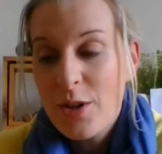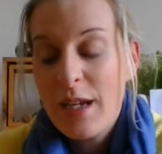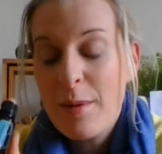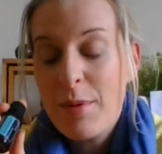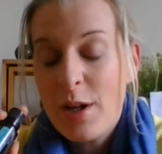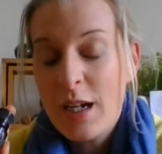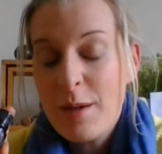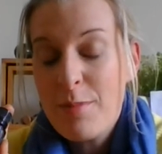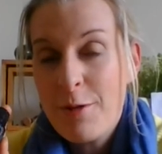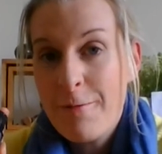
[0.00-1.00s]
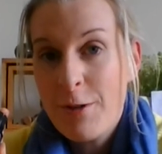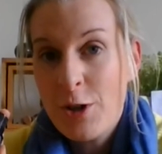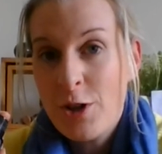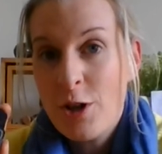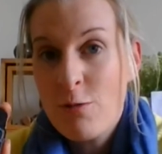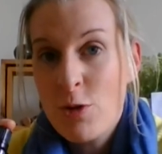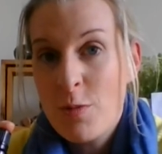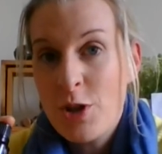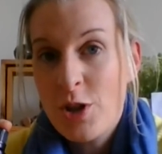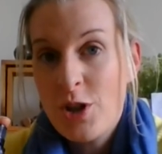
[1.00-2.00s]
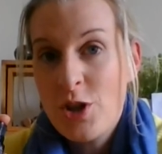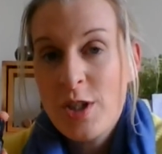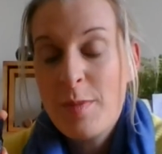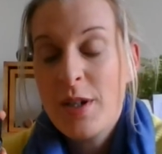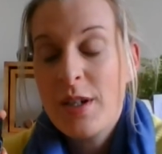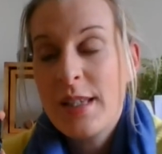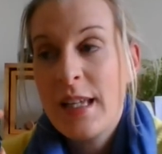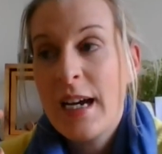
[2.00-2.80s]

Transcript: okay, but I prefer Aroma Touch just because it